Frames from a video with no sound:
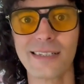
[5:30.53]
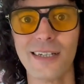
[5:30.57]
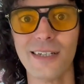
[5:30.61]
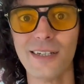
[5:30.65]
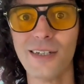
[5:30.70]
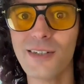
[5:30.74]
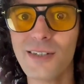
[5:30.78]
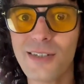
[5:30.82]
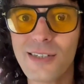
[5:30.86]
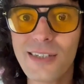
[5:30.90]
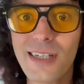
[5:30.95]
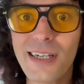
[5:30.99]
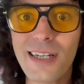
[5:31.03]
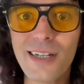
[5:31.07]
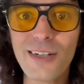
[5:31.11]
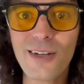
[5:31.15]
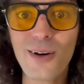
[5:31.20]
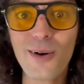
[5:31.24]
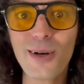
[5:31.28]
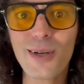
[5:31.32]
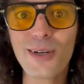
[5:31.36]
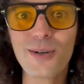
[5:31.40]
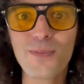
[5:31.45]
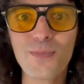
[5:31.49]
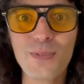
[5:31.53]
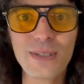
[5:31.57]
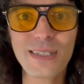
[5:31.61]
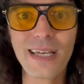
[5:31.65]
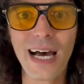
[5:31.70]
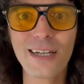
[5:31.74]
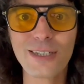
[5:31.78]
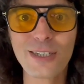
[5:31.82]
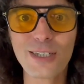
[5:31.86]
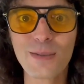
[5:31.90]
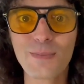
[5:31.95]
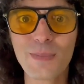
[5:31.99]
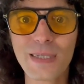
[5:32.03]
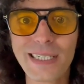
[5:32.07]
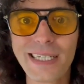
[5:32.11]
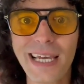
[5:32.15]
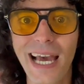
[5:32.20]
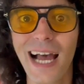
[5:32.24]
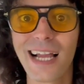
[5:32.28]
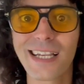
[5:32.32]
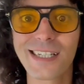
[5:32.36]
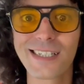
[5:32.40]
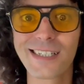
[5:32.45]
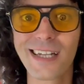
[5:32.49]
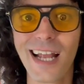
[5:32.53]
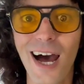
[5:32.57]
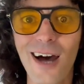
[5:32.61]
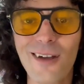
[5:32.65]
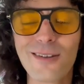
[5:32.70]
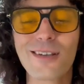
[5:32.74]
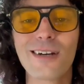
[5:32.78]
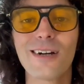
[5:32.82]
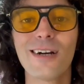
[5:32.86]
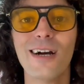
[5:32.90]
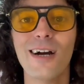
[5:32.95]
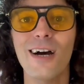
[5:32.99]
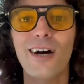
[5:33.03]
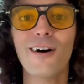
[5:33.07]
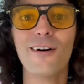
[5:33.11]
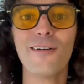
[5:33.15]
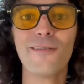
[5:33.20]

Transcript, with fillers: that you didn't know you could potentially be catching out there.